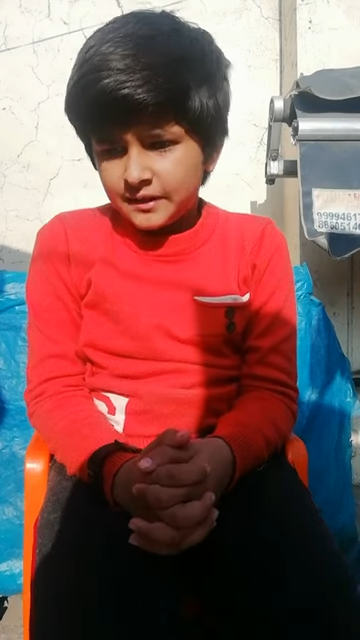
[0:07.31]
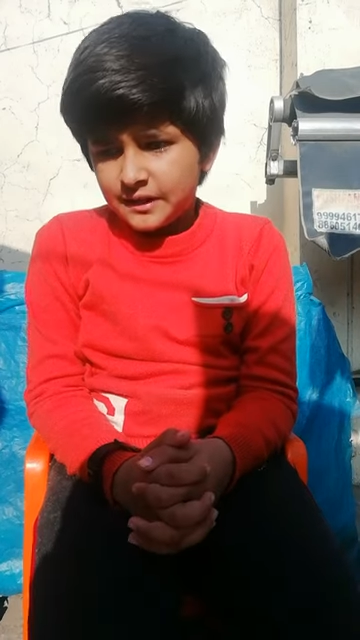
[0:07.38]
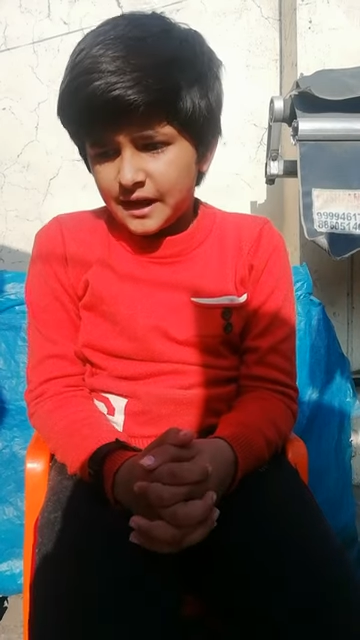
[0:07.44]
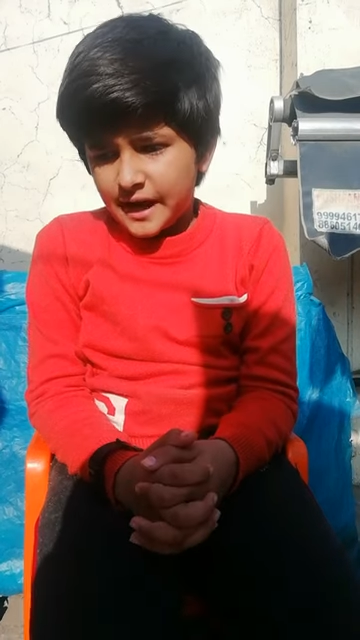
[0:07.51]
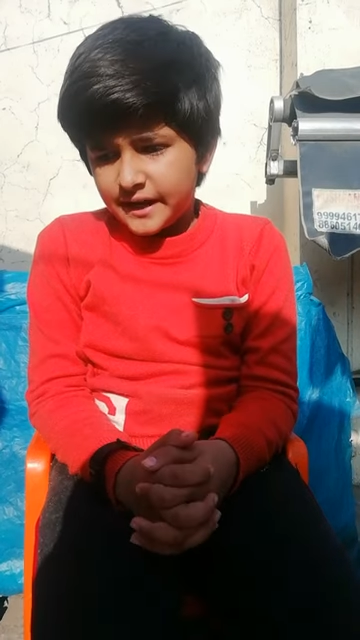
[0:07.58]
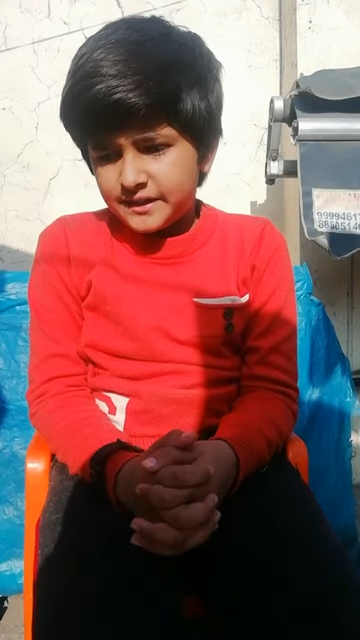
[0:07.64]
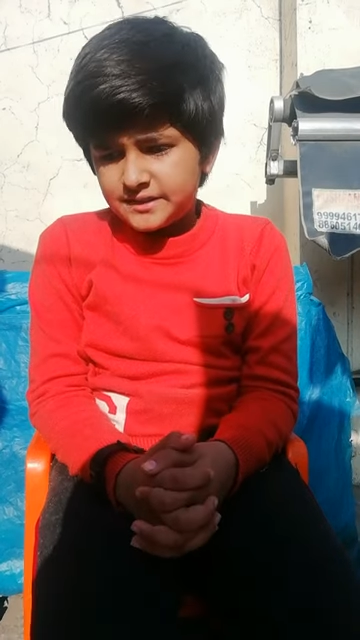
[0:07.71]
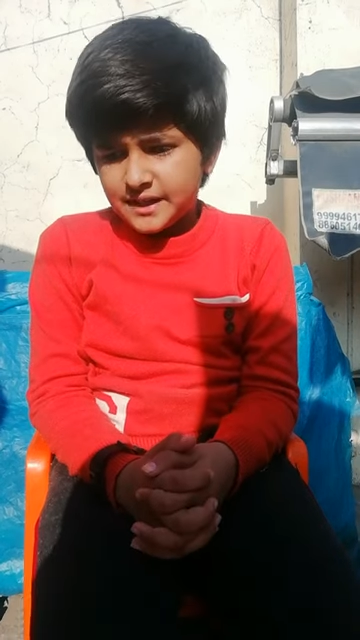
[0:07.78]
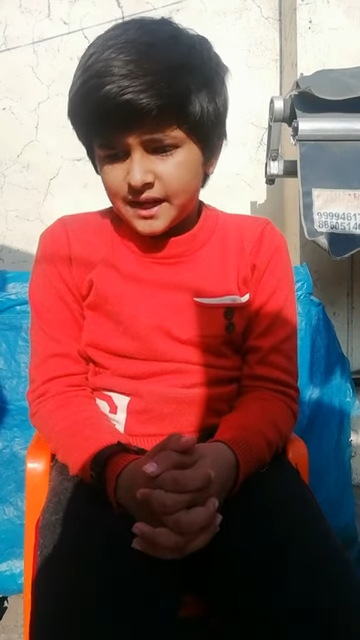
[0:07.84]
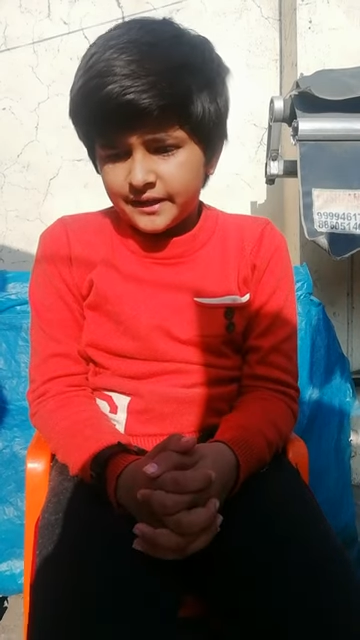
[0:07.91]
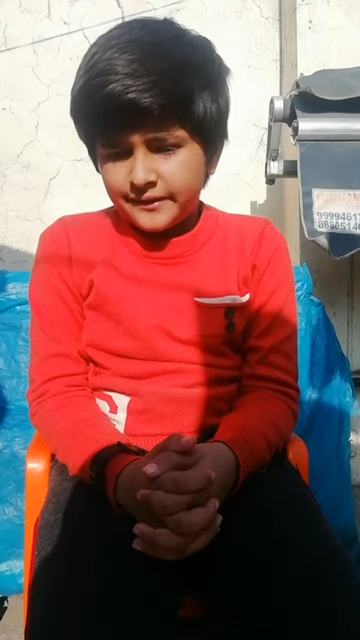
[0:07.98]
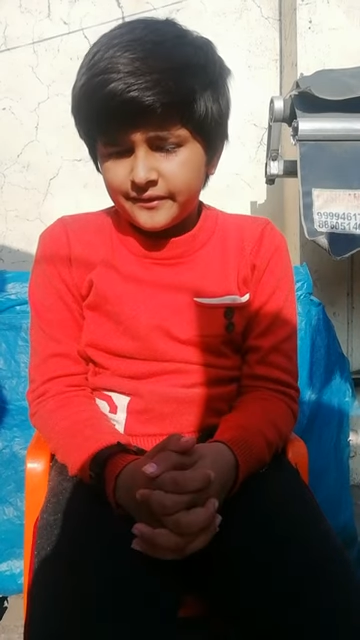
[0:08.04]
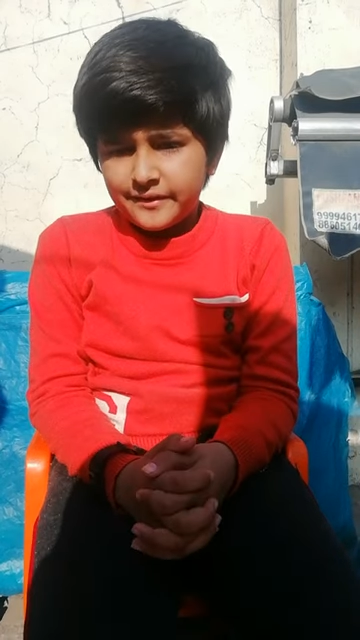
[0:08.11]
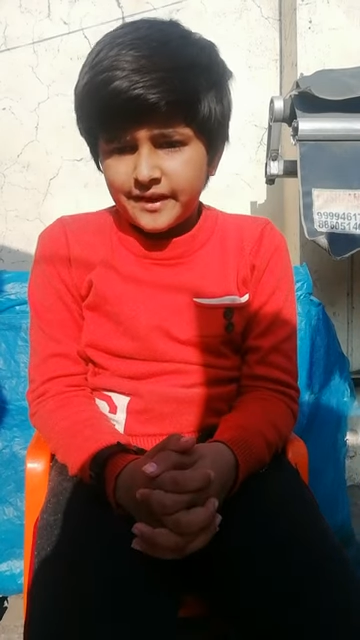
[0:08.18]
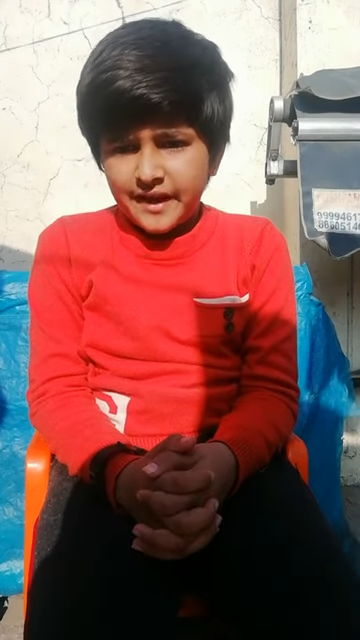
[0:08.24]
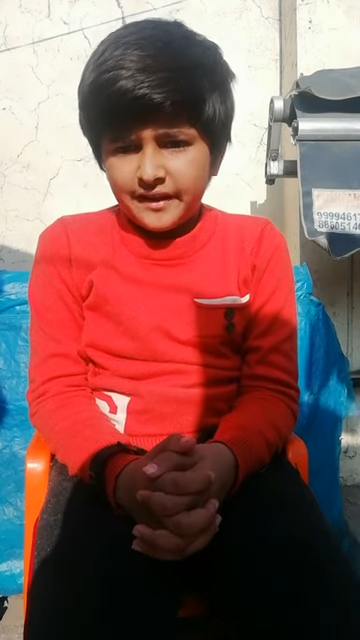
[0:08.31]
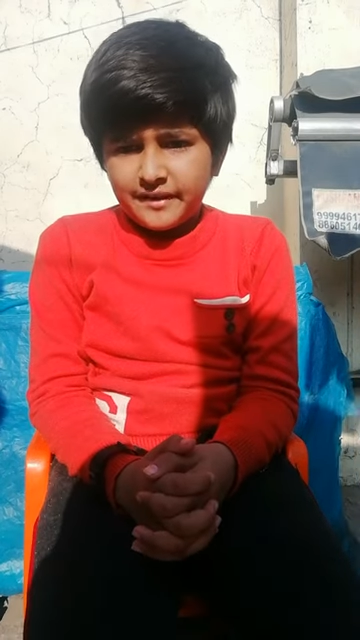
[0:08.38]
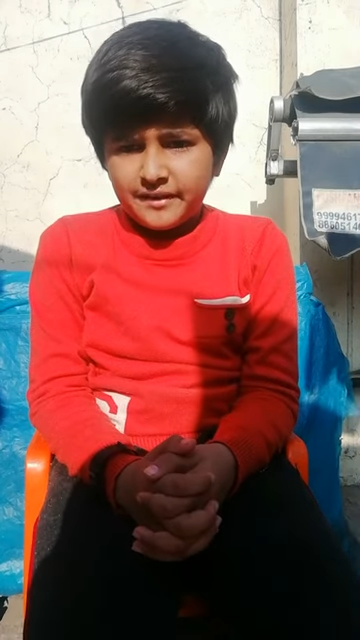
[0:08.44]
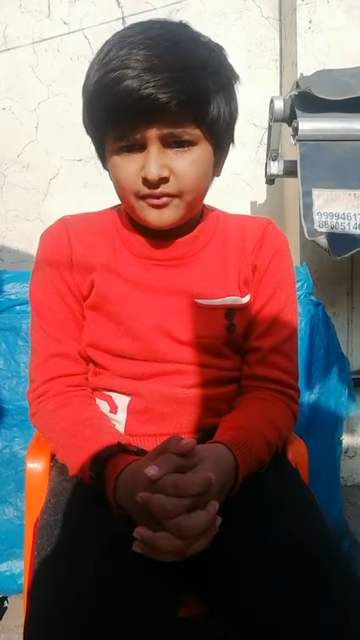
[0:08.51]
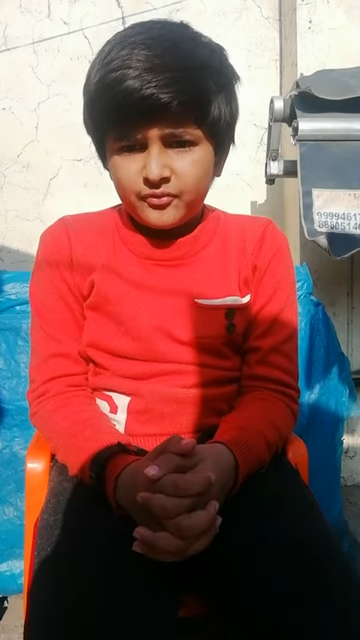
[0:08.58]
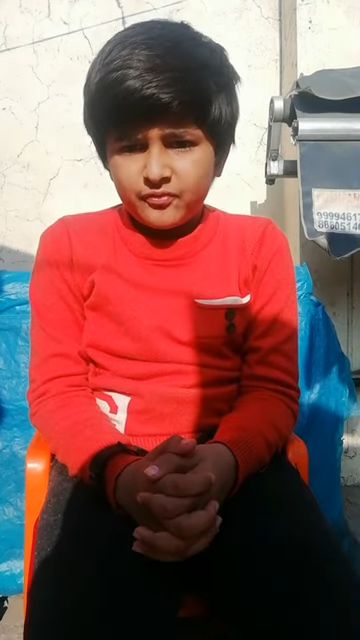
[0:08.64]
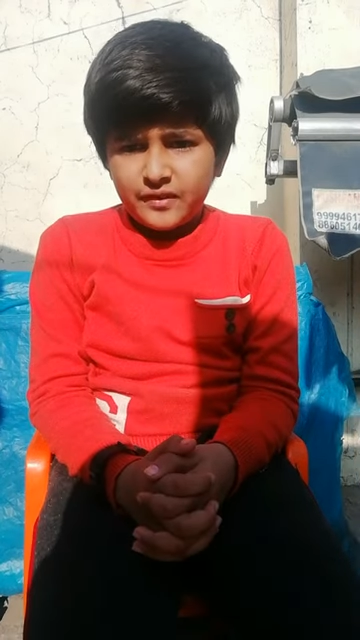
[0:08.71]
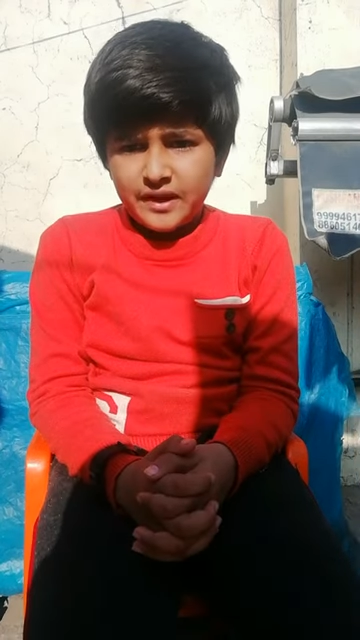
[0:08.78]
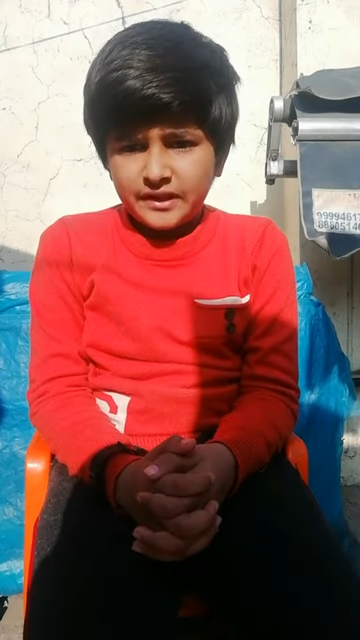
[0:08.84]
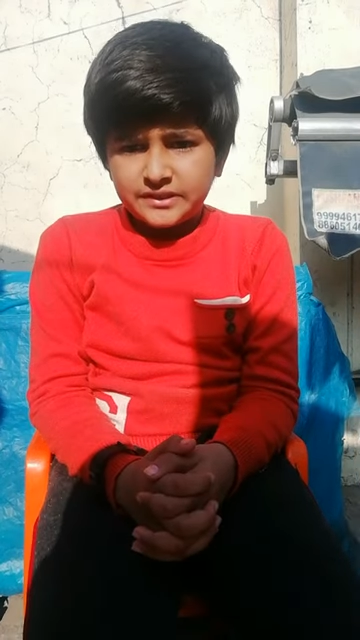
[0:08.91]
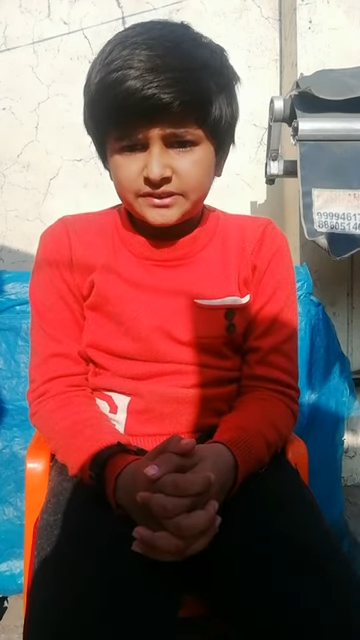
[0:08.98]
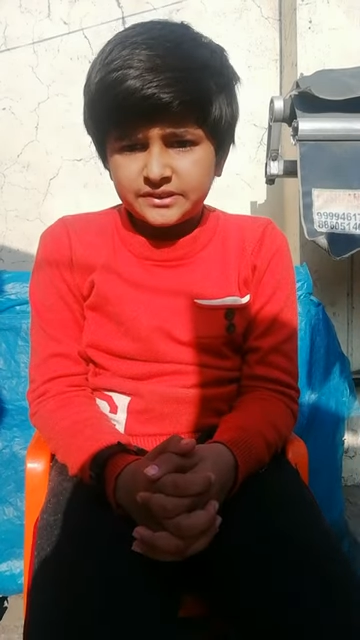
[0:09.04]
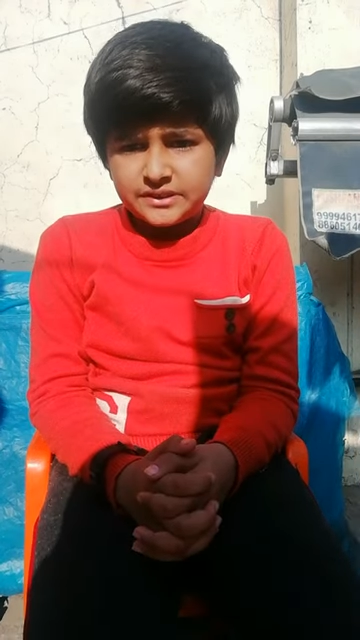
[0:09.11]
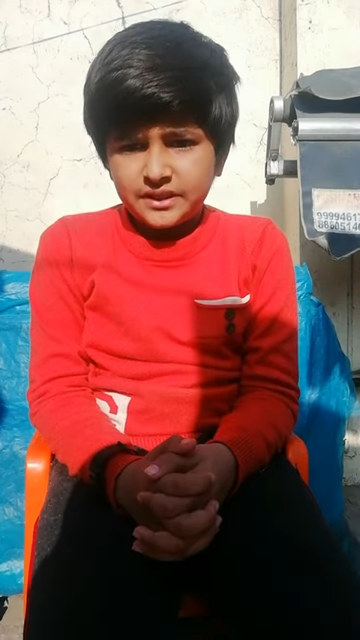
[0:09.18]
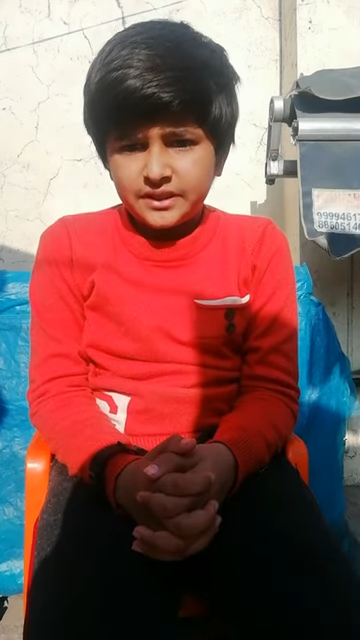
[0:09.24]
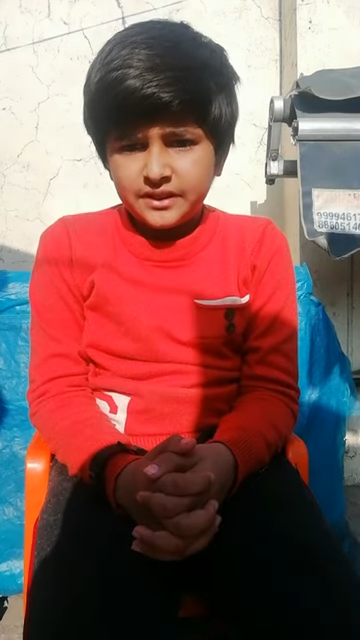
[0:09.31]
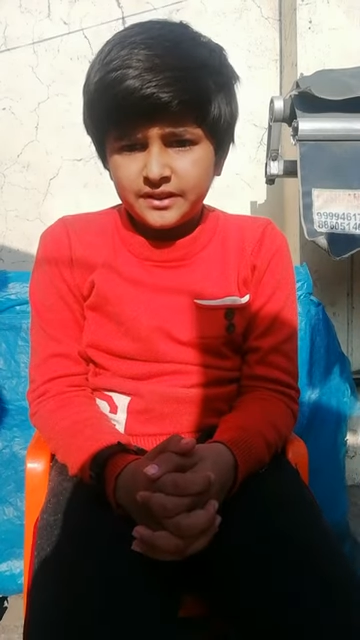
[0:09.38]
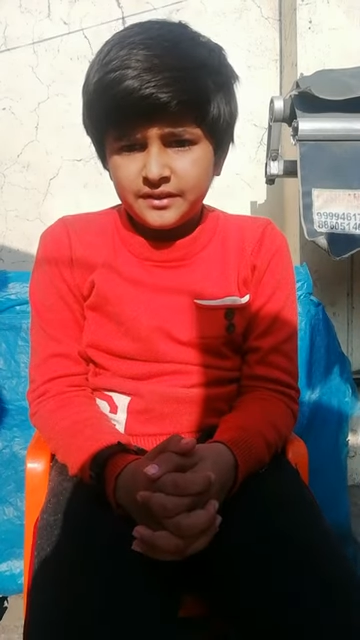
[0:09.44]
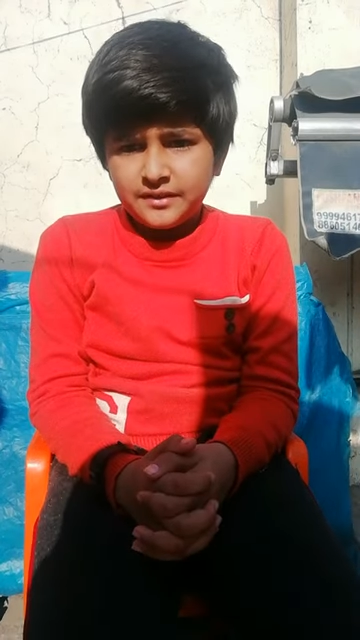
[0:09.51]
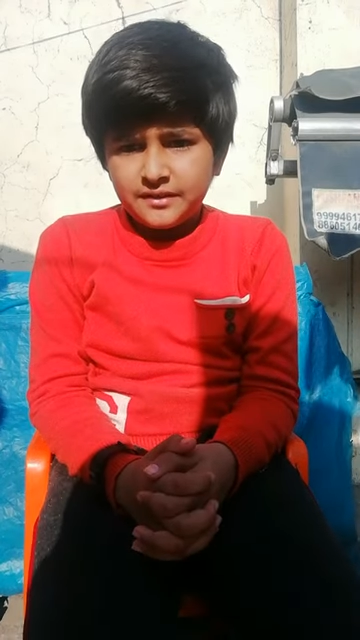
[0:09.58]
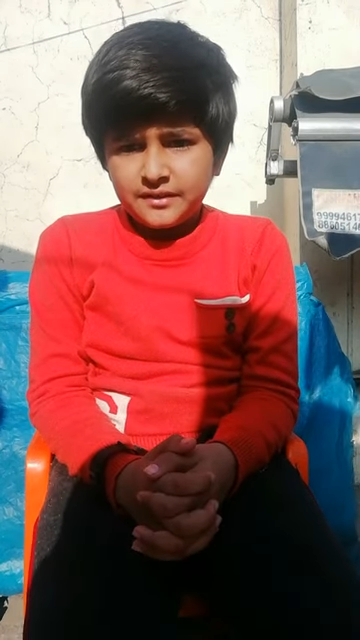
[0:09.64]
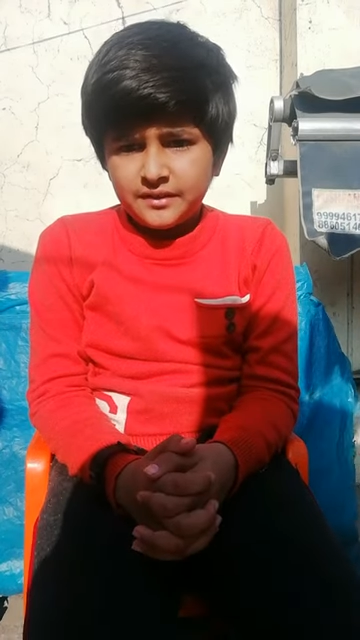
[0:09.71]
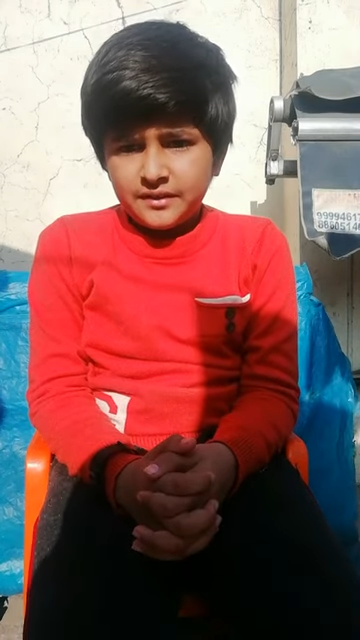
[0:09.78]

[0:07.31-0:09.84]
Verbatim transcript: light, shadow and reflection.